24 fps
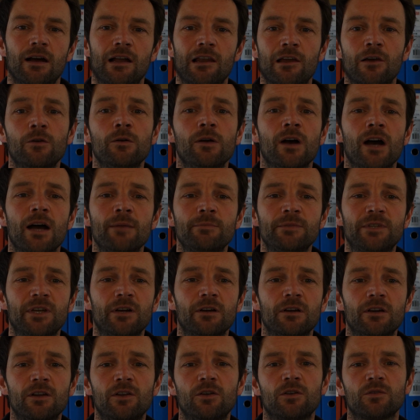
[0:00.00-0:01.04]
Hello, I'm
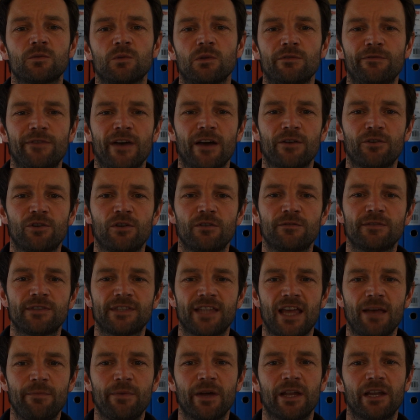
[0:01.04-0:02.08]
Duncan Oswald, founder of
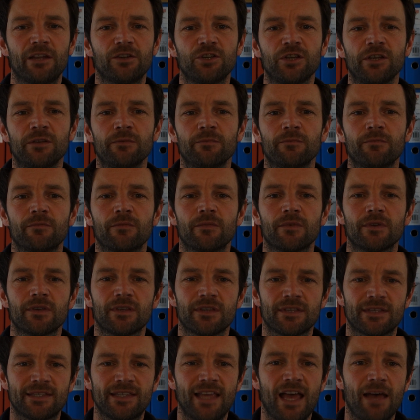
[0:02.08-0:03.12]
STEP Energy.
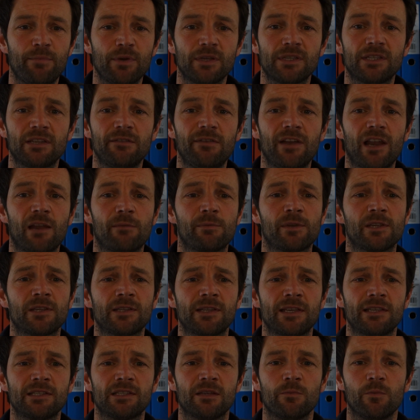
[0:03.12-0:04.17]
STEP has developed a
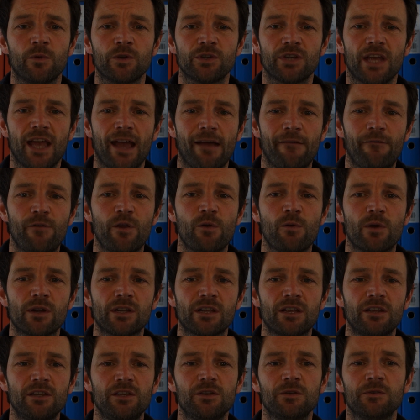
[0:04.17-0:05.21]
system which everyone
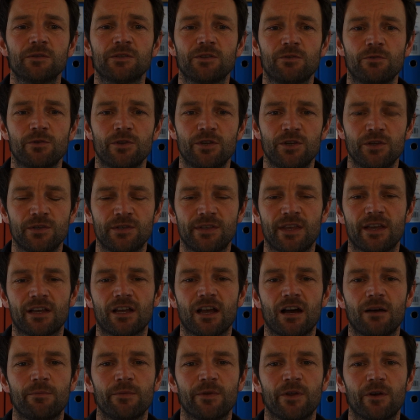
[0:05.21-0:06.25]
can use to reduce their
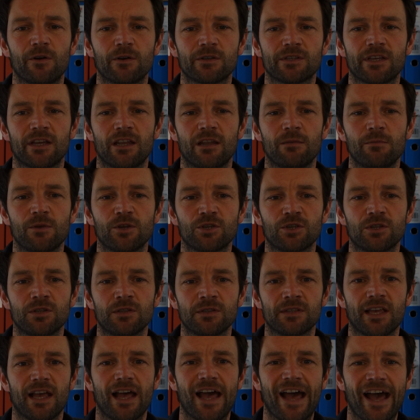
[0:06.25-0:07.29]
carbon dioxide
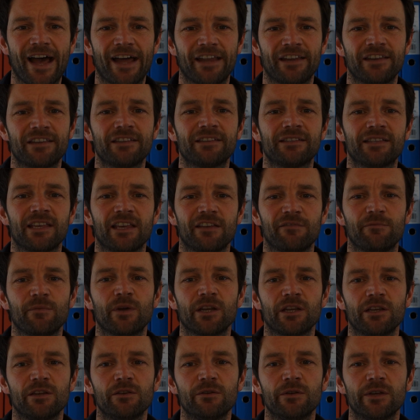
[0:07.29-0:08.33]
emissions and to save
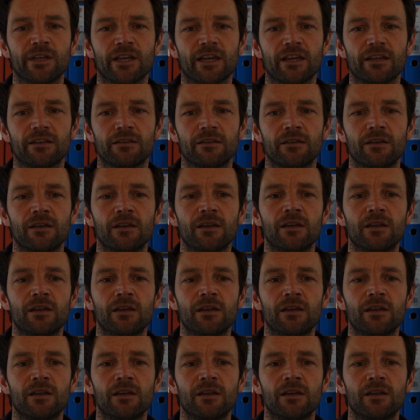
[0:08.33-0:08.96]
money doing it.